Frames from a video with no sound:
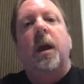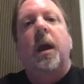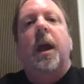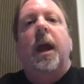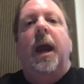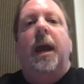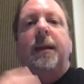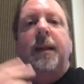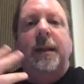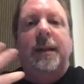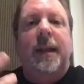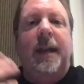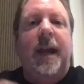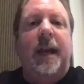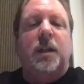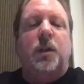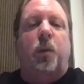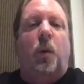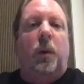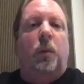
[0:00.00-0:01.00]
And then the
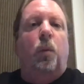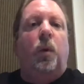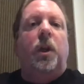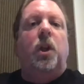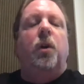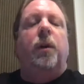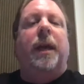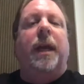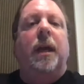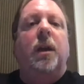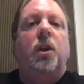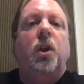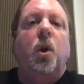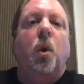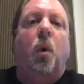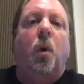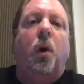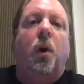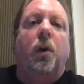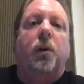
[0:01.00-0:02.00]
next one, when you get
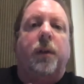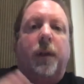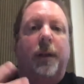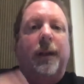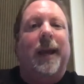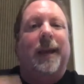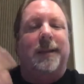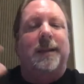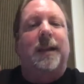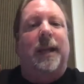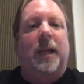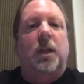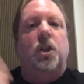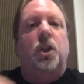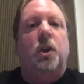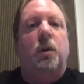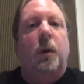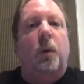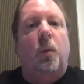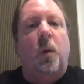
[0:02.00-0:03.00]
the next
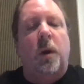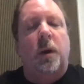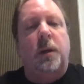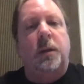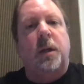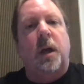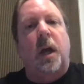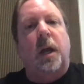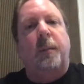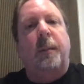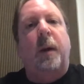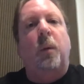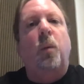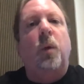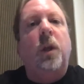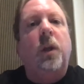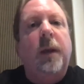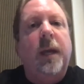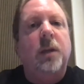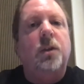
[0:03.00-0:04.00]
issue I wanted to talk about,
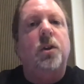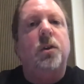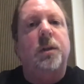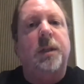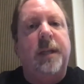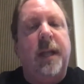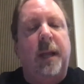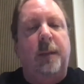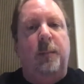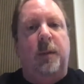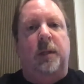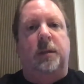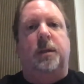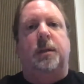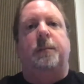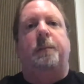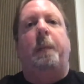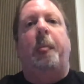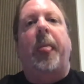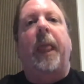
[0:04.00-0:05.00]
when you get your statements